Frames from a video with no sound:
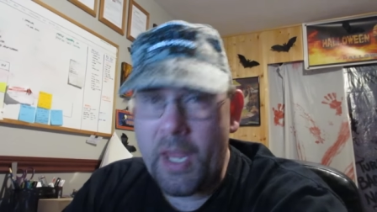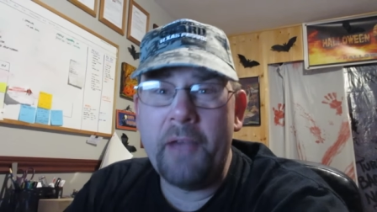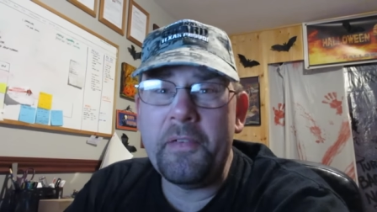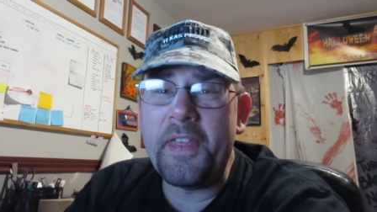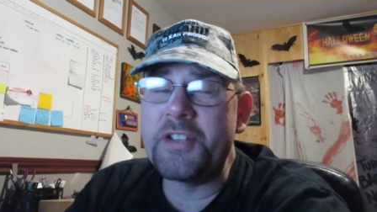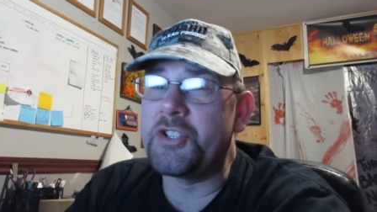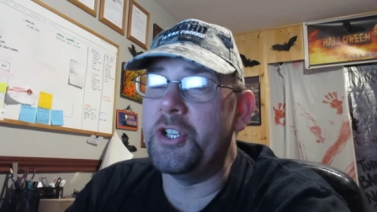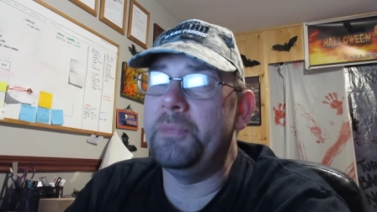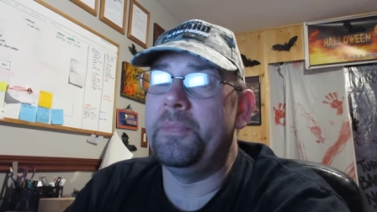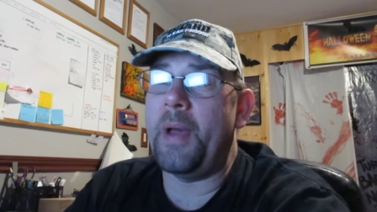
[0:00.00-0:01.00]
Everything's
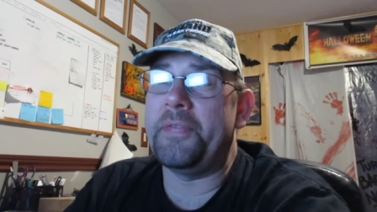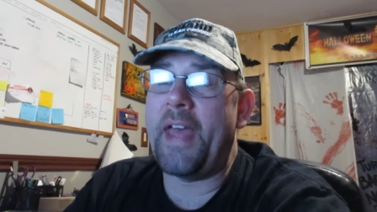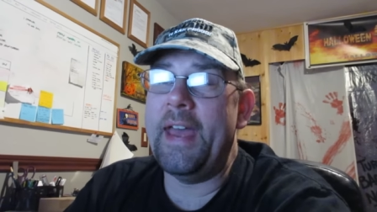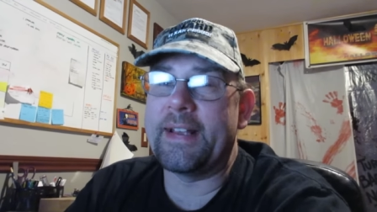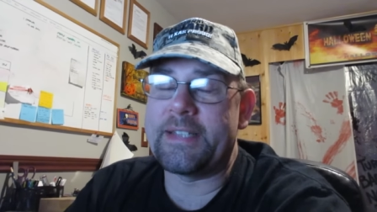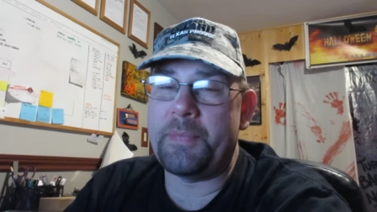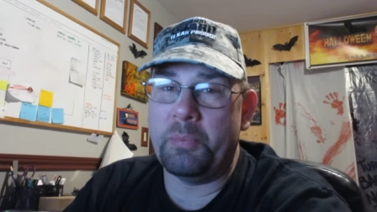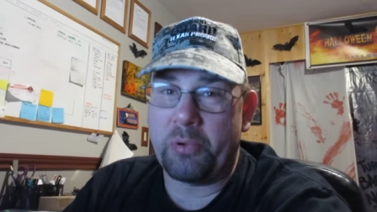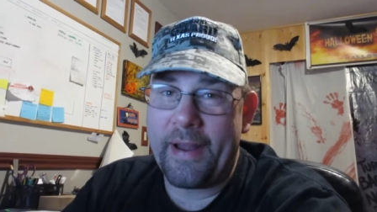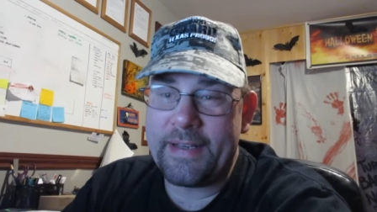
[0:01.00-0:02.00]
good about that except the
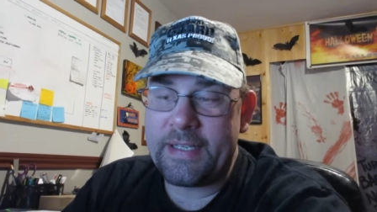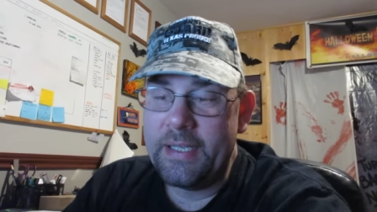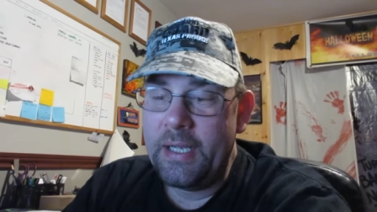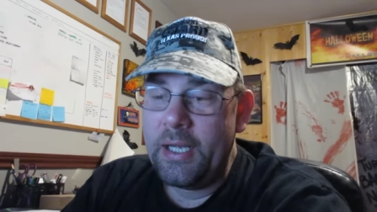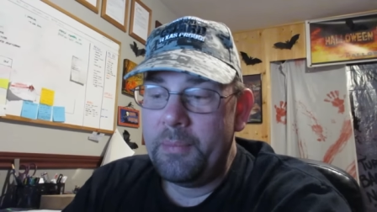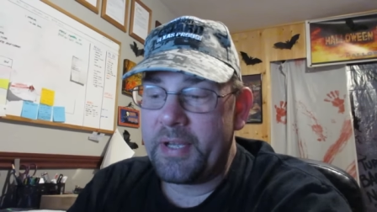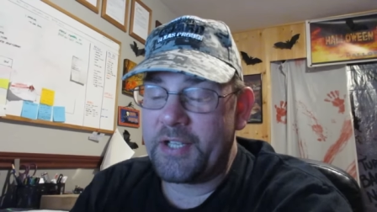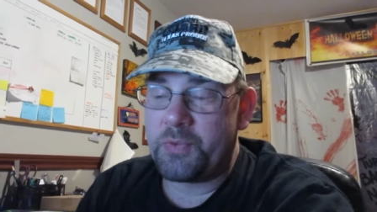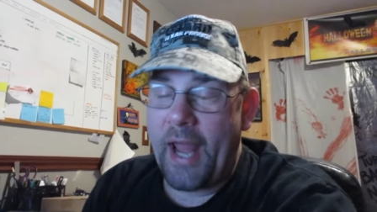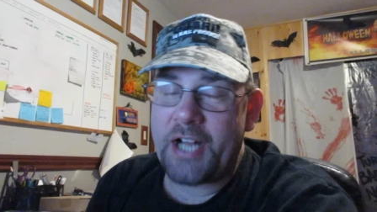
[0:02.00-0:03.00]
brandy.
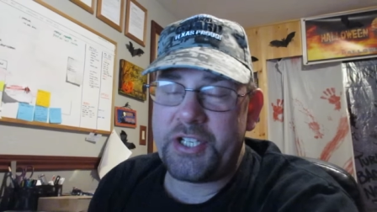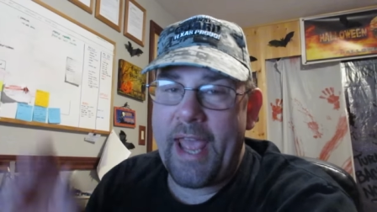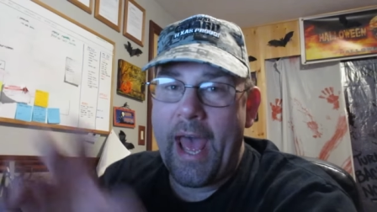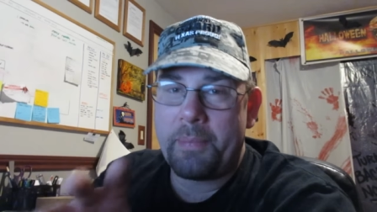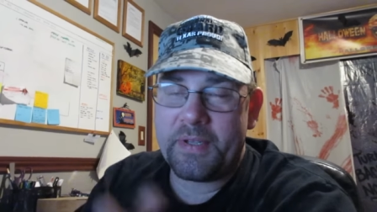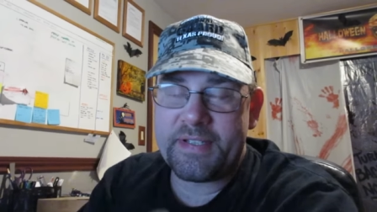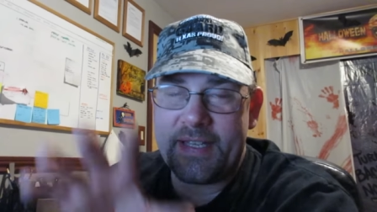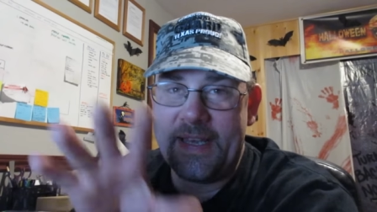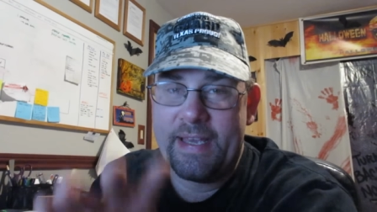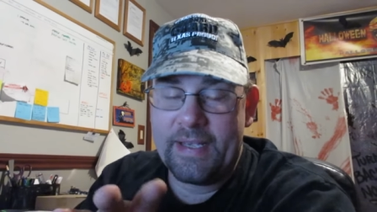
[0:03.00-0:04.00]
Because what actually
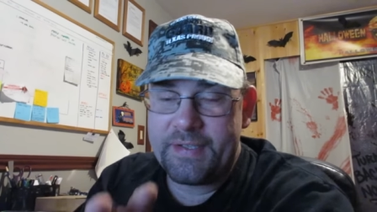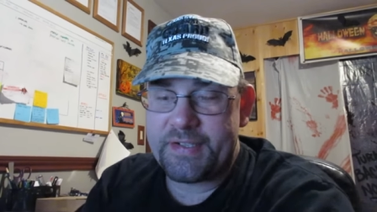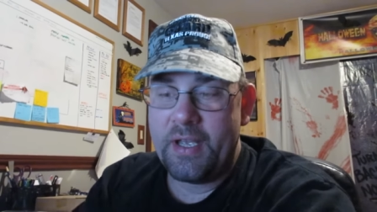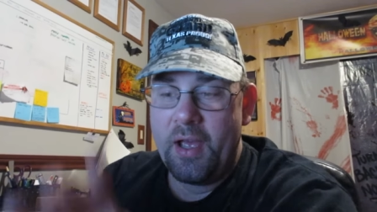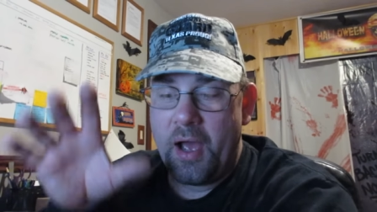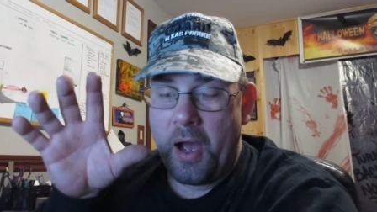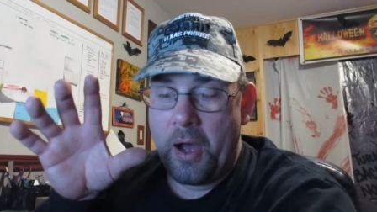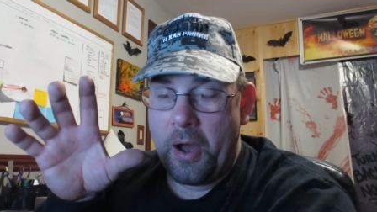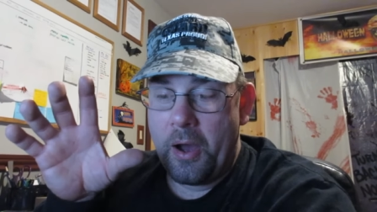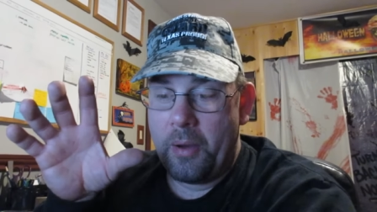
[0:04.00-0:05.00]
happens is
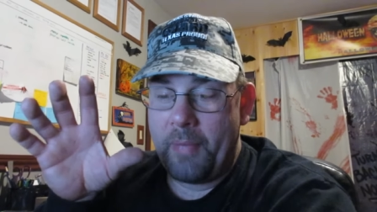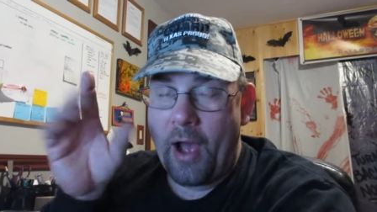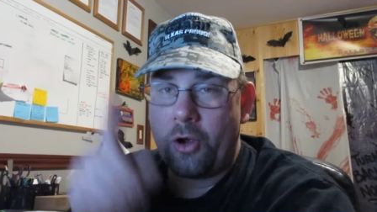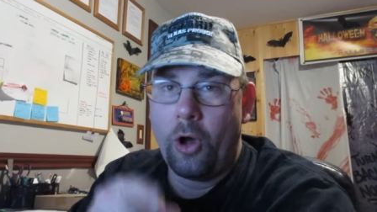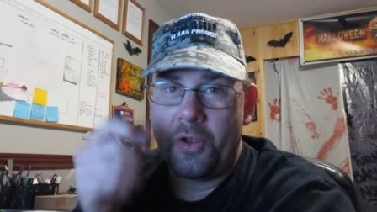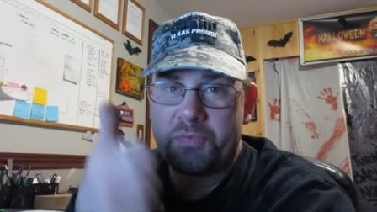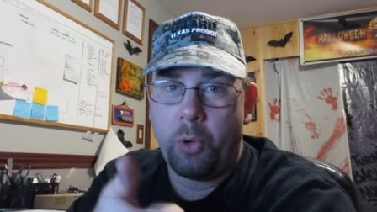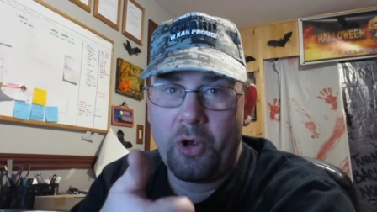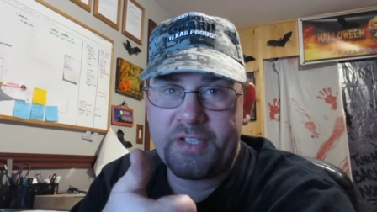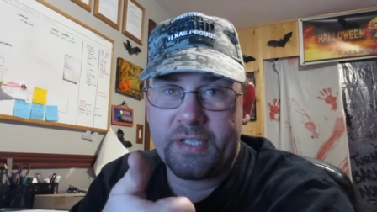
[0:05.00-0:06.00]
um, alcohol is
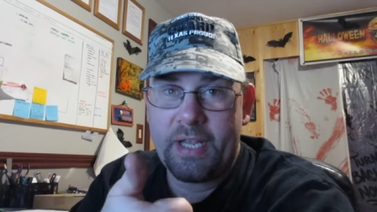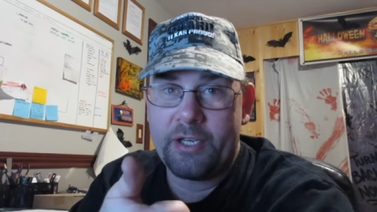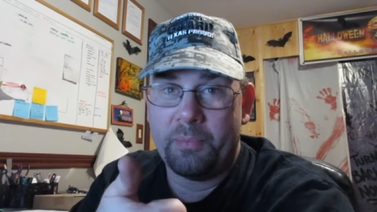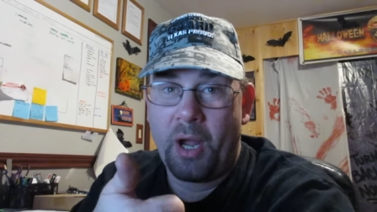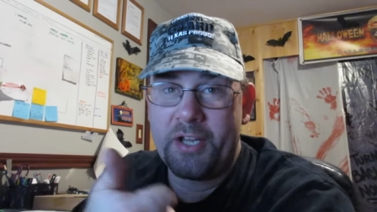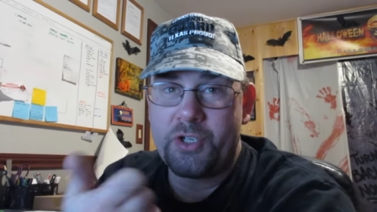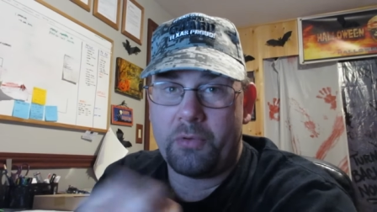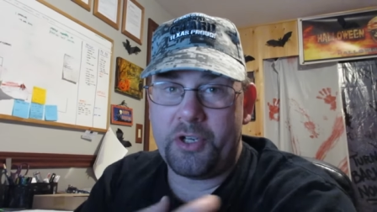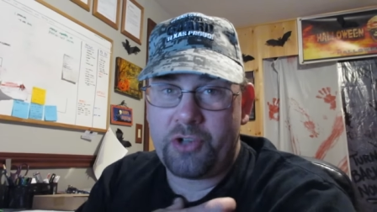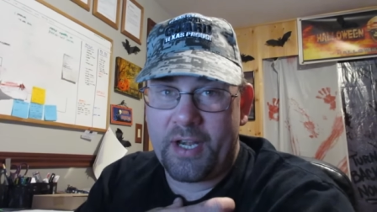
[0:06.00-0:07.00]
poison, and your body's
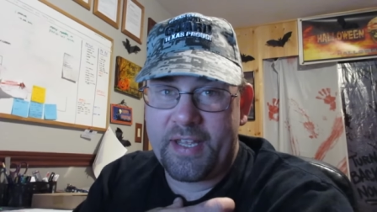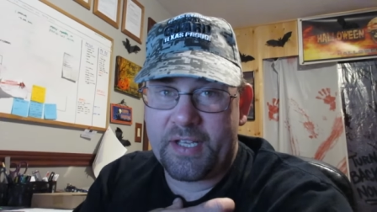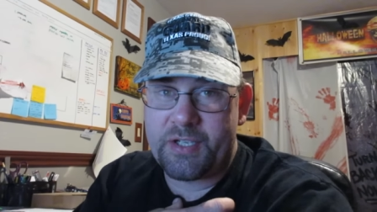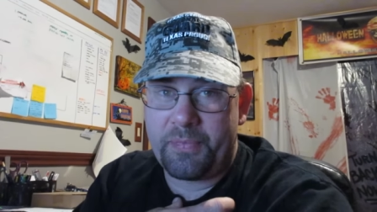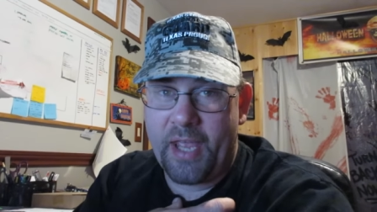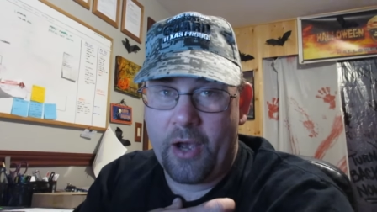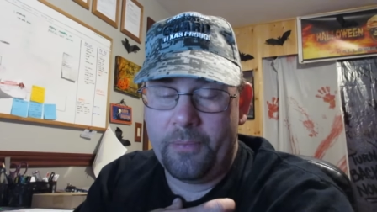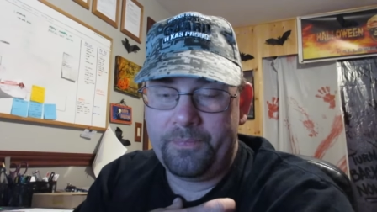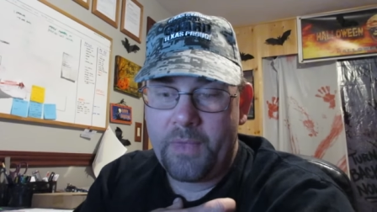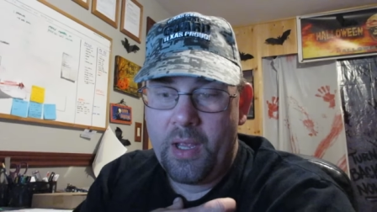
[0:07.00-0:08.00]
already trying to kick something out.